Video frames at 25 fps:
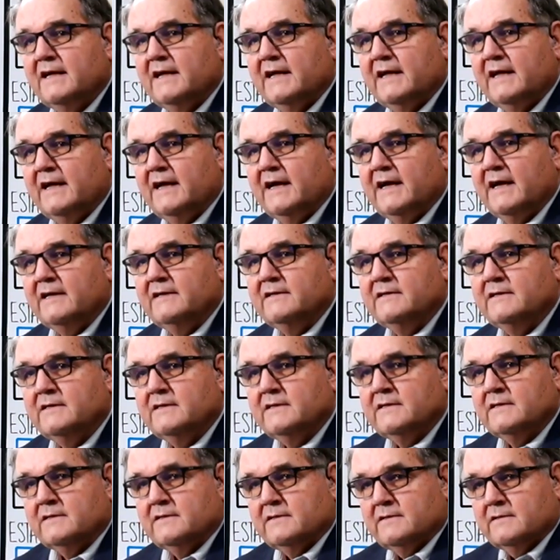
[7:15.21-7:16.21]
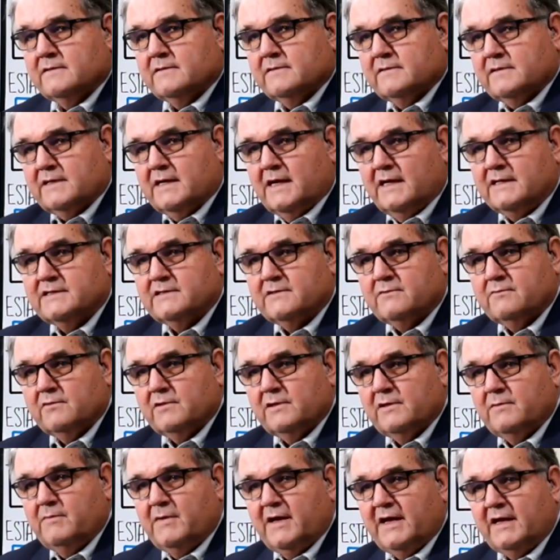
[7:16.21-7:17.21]
and
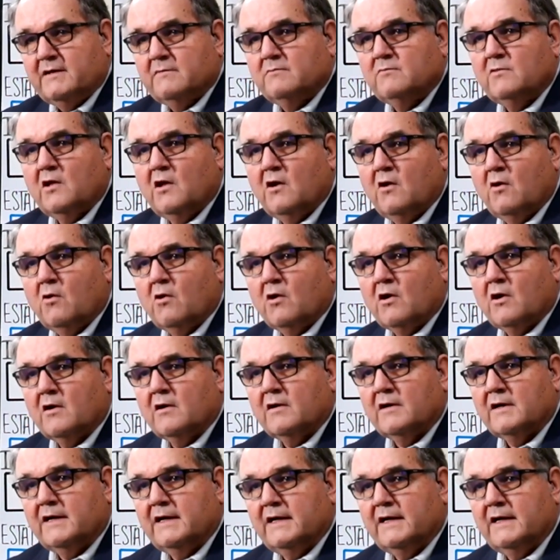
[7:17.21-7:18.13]
consequently make them lower